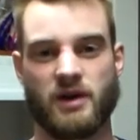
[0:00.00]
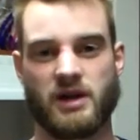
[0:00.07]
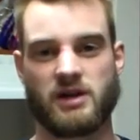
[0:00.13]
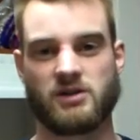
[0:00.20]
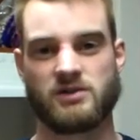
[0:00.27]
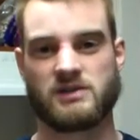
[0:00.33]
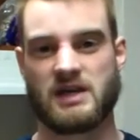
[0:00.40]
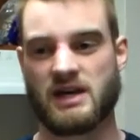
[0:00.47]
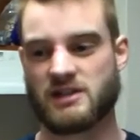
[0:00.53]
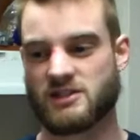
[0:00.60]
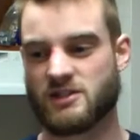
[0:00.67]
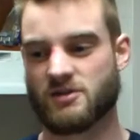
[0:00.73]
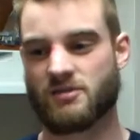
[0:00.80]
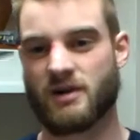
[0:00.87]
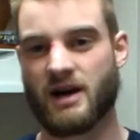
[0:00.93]
where you
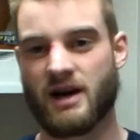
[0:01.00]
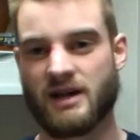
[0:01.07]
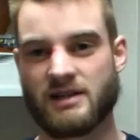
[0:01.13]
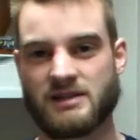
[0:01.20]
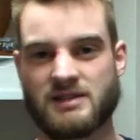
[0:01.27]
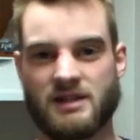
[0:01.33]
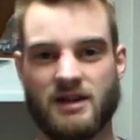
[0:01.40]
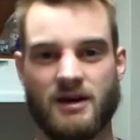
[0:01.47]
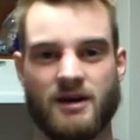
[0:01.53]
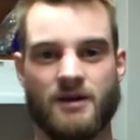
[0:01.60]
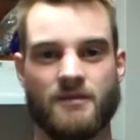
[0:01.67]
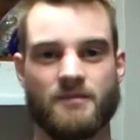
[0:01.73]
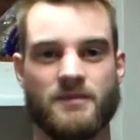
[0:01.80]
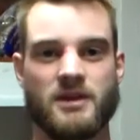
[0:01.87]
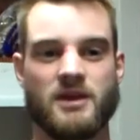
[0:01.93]
test your mind,
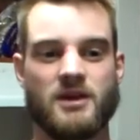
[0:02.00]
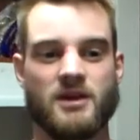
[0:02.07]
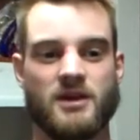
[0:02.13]
um,